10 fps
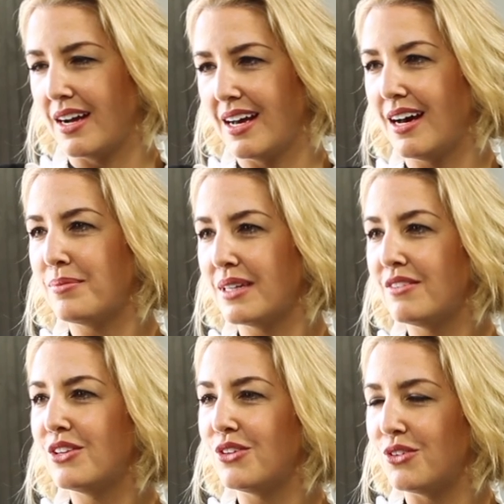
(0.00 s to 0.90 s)
I can't
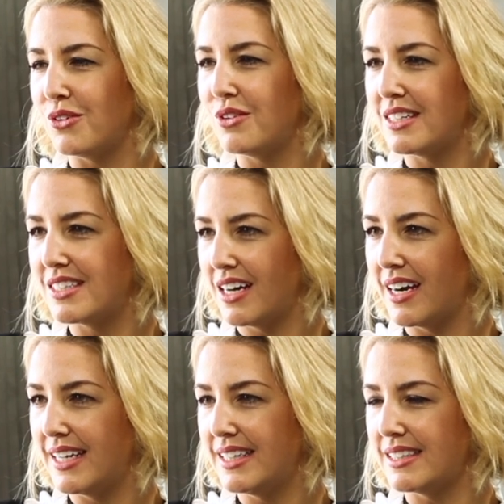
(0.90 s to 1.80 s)
believe that you, this
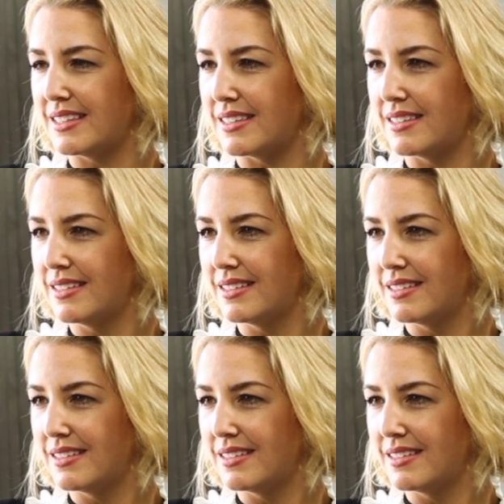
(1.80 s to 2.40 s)
tiny little